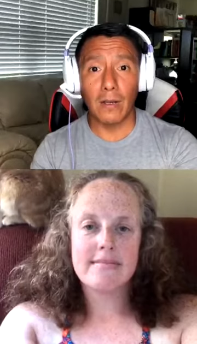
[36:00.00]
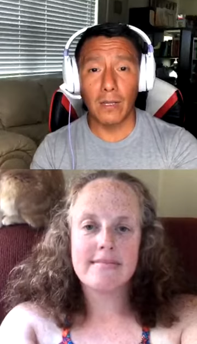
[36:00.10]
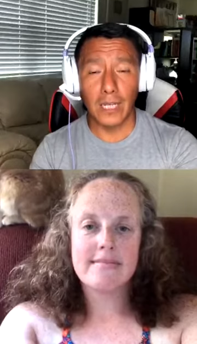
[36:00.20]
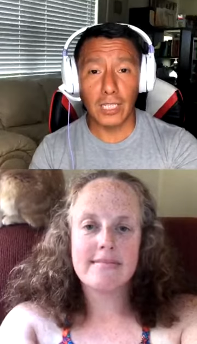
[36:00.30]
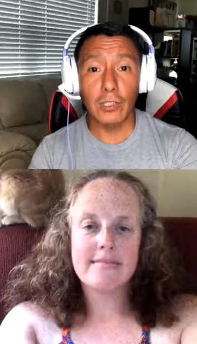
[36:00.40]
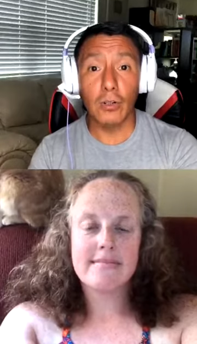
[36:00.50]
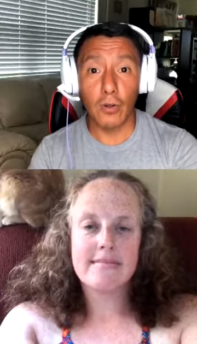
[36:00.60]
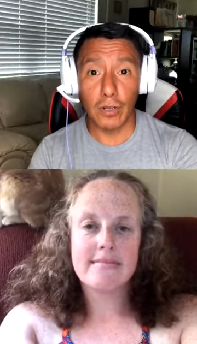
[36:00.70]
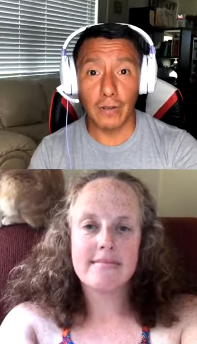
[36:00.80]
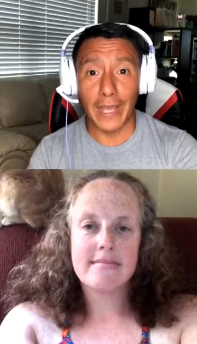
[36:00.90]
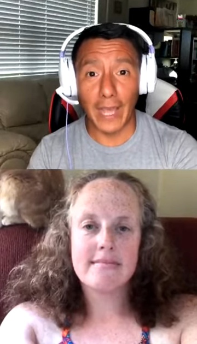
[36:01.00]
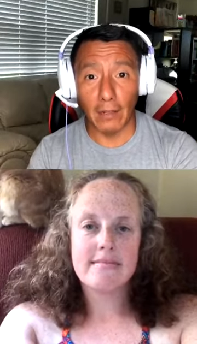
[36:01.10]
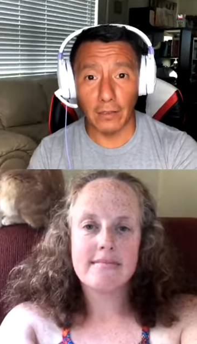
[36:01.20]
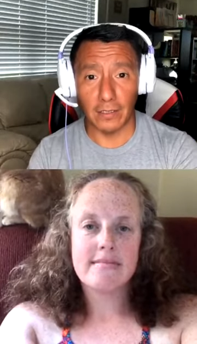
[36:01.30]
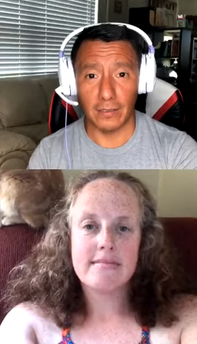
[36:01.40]
Speaker 1: let's look at
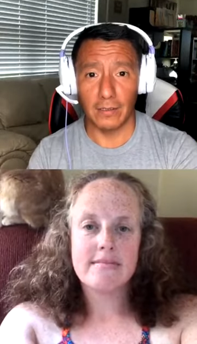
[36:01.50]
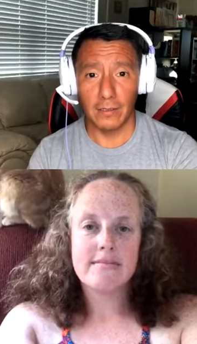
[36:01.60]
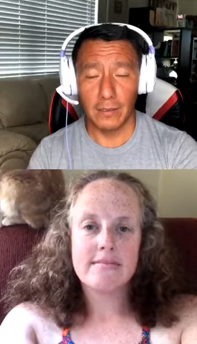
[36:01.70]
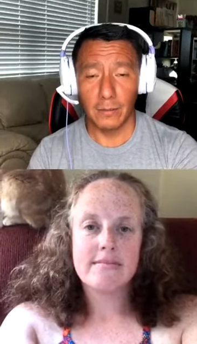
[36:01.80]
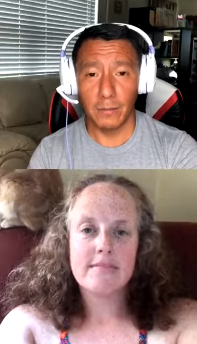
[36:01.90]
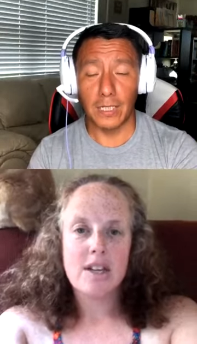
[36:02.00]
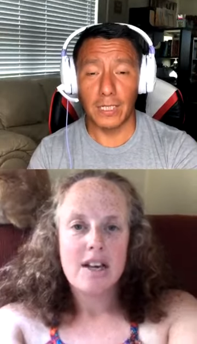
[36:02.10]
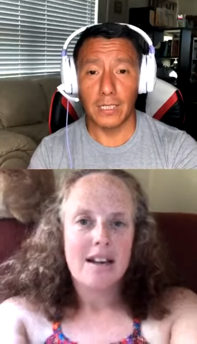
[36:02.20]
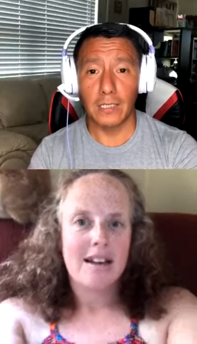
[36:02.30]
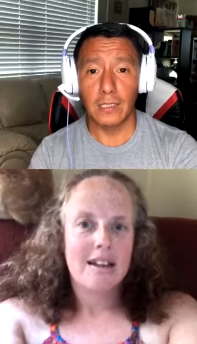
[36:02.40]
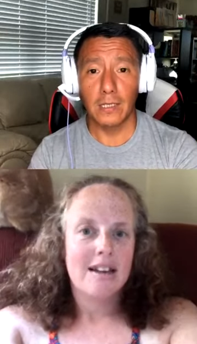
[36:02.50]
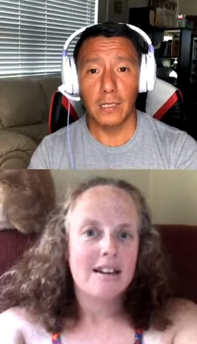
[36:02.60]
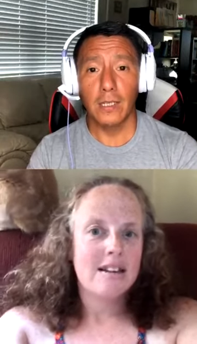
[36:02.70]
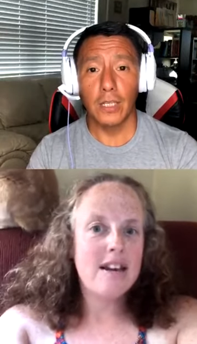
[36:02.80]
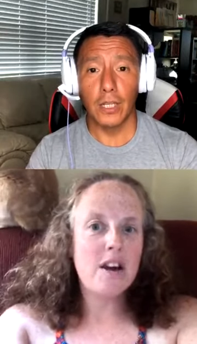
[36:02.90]
healthy because
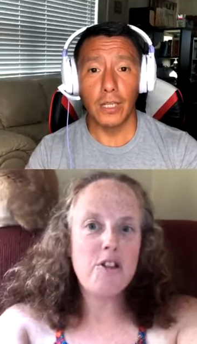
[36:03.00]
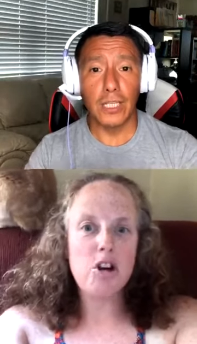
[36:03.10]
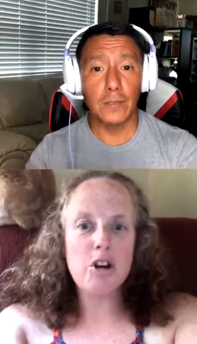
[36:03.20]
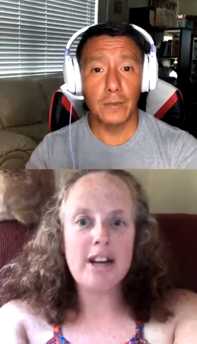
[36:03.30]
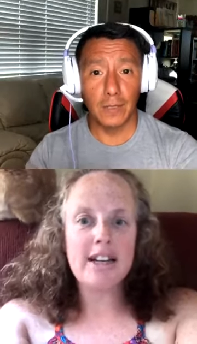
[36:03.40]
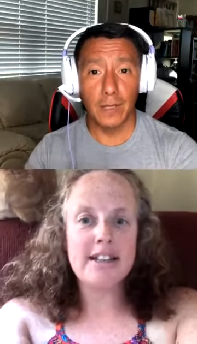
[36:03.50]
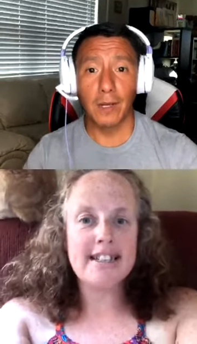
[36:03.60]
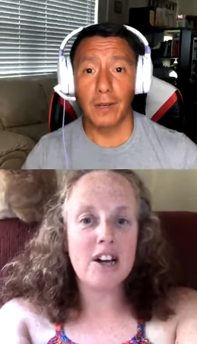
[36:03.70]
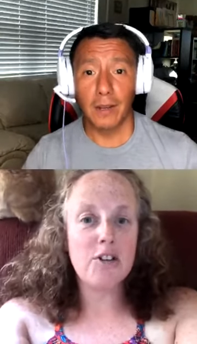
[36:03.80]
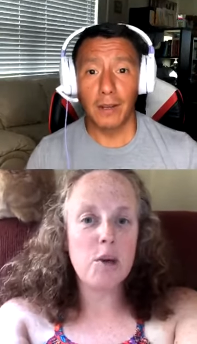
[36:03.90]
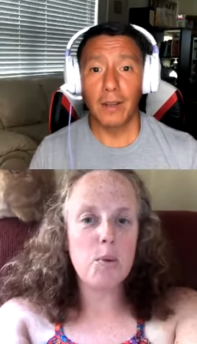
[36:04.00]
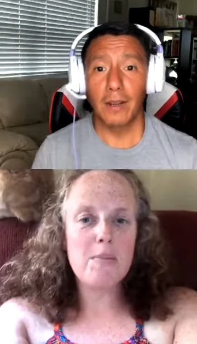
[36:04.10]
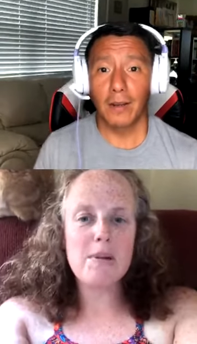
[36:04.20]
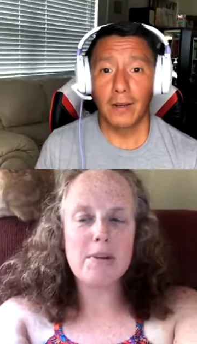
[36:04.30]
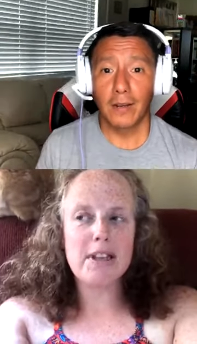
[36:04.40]
yeah, you know, they're this... looking
Speaker 2: at these healthy
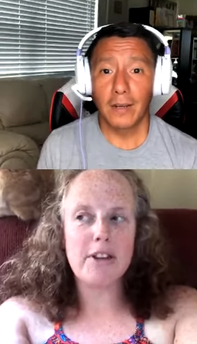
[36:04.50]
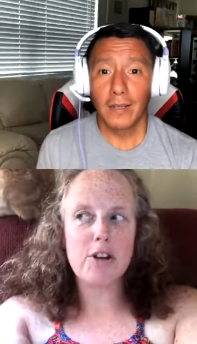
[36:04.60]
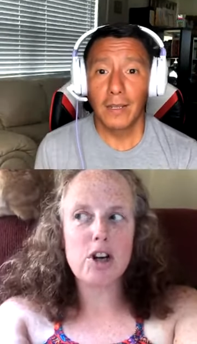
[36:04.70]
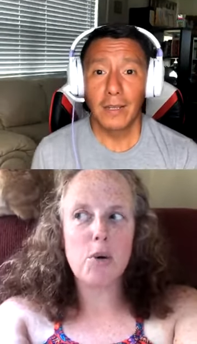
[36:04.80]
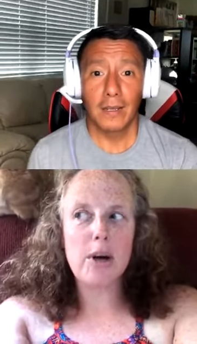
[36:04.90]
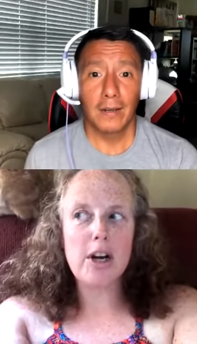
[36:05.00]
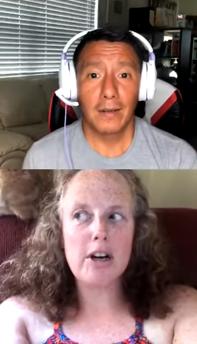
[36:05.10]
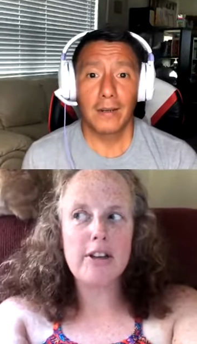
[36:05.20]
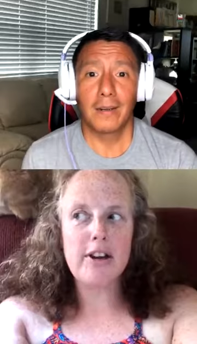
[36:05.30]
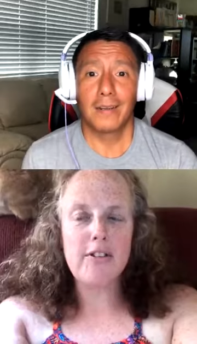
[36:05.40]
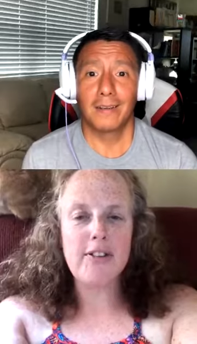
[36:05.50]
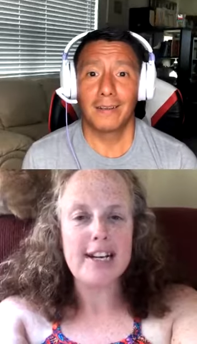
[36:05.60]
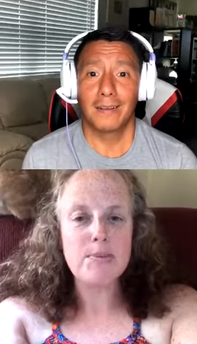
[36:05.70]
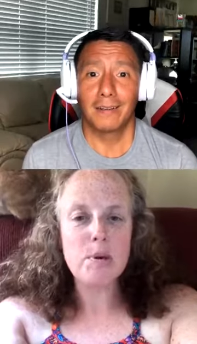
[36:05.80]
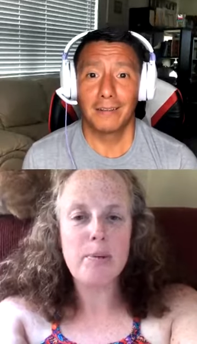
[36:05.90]
women, but then they're going on their
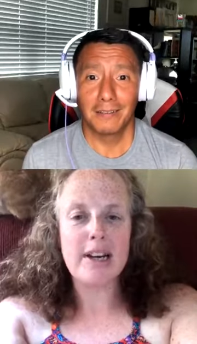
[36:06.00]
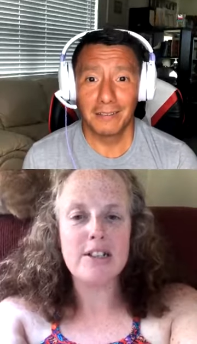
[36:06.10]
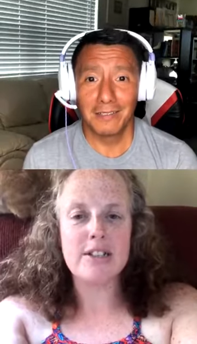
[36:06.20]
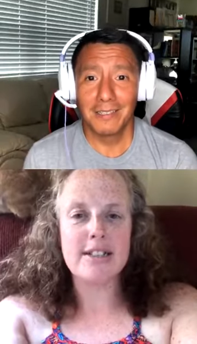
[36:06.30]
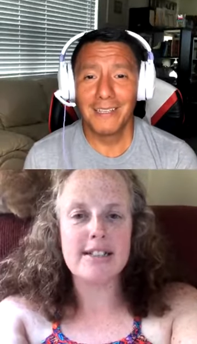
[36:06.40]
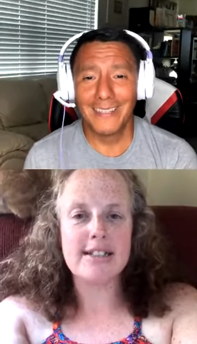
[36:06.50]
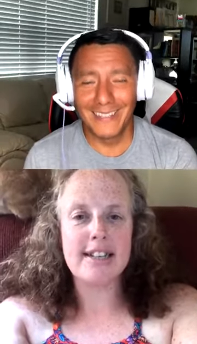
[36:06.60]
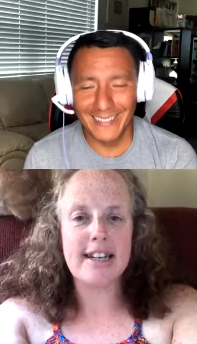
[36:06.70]
Facebook pages and seeing